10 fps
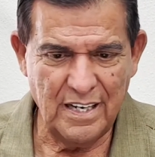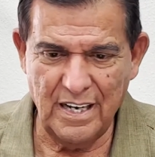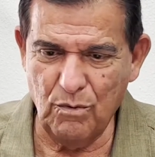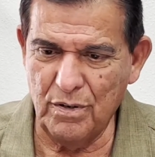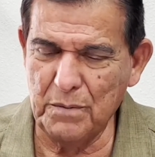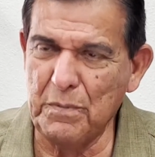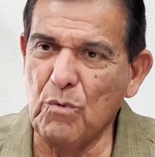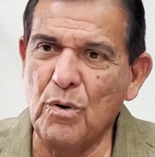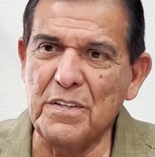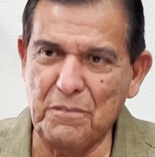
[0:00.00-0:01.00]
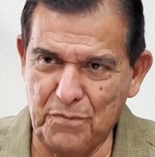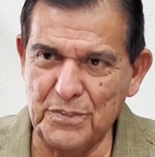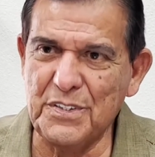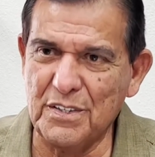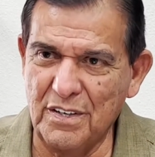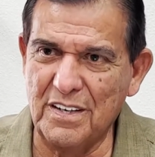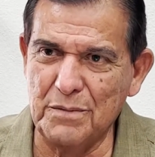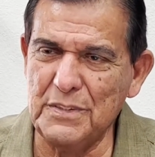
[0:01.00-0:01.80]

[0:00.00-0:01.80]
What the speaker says: I wanted to be one of the first to call him.